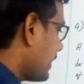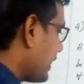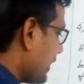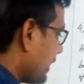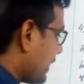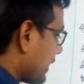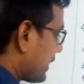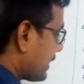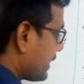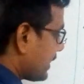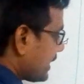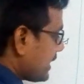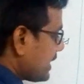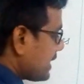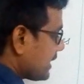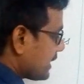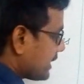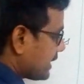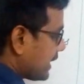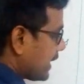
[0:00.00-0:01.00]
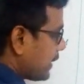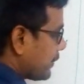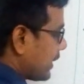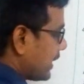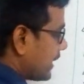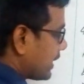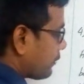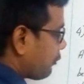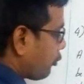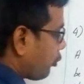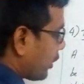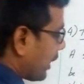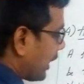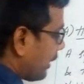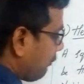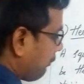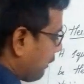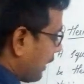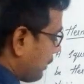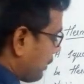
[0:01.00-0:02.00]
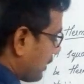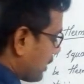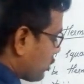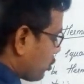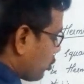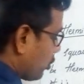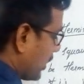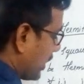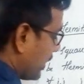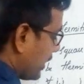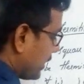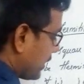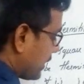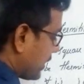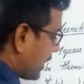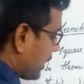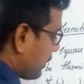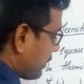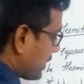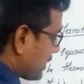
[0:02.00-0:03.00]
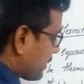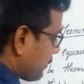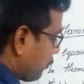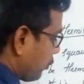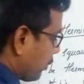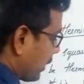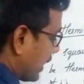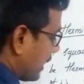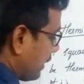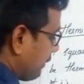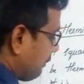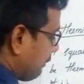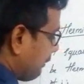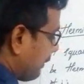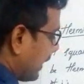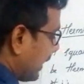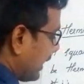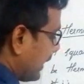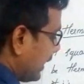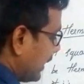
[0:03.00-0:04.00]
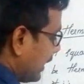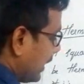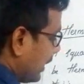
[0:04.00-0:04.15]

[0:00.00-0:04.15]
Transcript: Here 3 minus 4i, 5 plus 2i, 3 plus 4i, 5